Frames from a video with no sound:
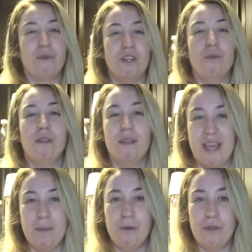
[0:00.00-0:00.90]
If we don't
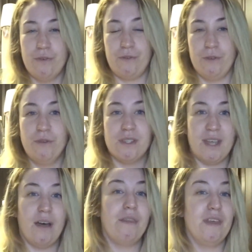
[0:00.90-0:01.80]
label the foods as
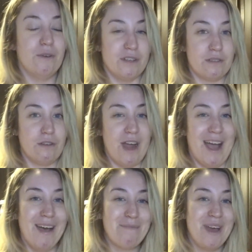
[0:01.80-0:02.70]
healthy or as
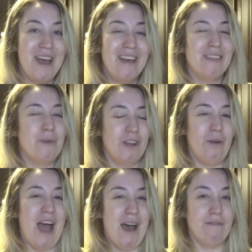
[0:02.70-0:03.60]
crap, then we
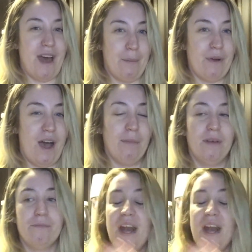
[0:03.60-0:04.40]
don't have that problem.